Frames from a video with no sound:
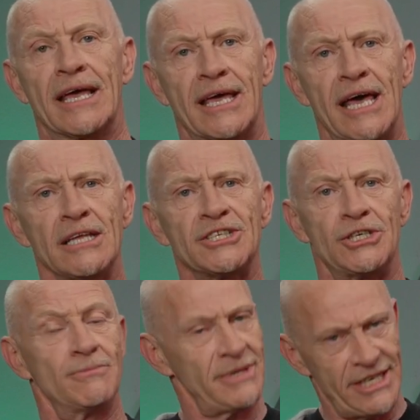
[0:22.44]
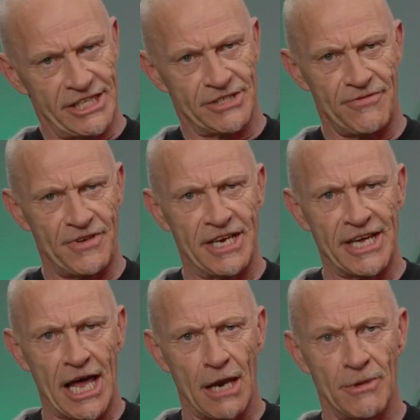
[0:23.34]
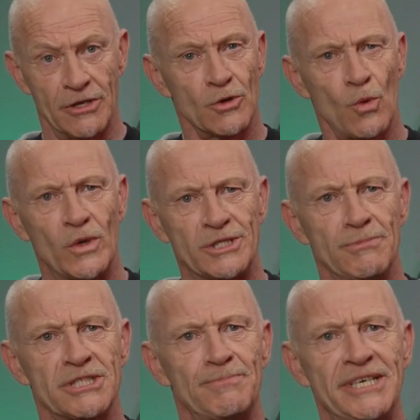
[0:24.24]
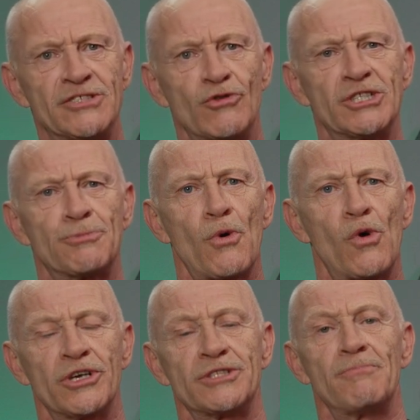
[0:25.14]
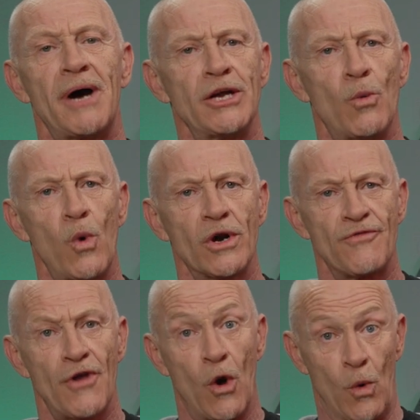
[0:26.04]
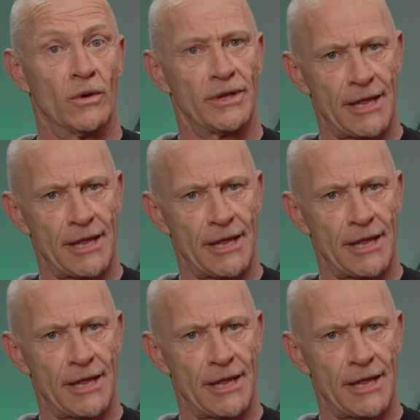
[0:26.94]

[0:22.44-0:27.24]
Calcium is a feeding element which must be transported by the water flow.